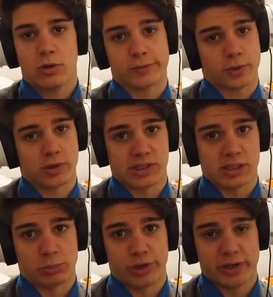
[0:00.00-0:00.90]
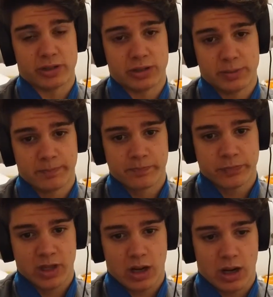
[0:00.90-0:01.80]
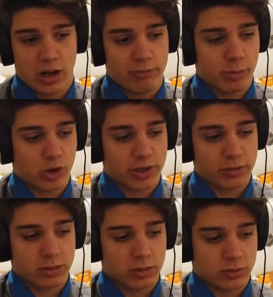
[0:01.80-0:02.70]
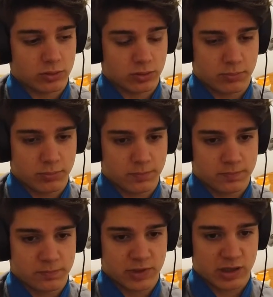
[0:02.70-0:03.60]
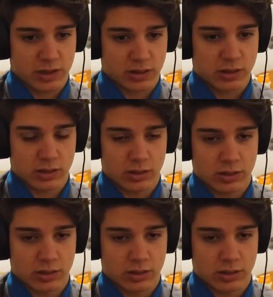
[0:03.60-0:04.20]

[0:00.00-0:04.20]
Of course, it's a brain tea. Every morning you take